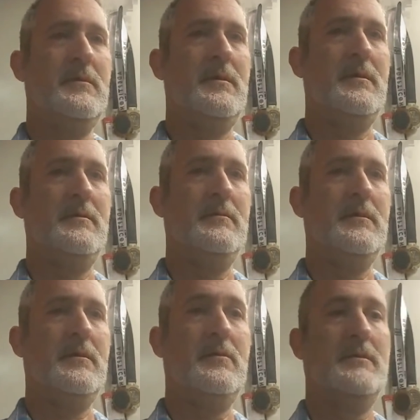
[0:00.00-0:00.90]

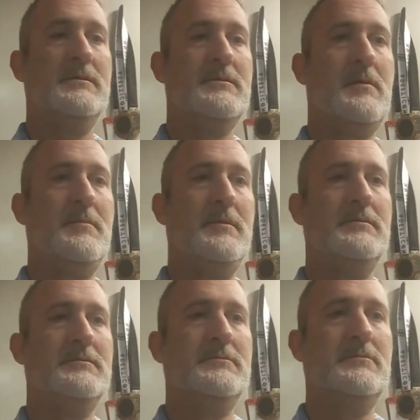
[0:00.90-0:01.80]
And I don't know how to stop it.
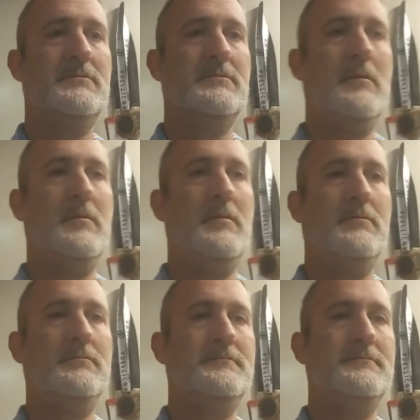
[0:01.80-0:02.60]
There we go.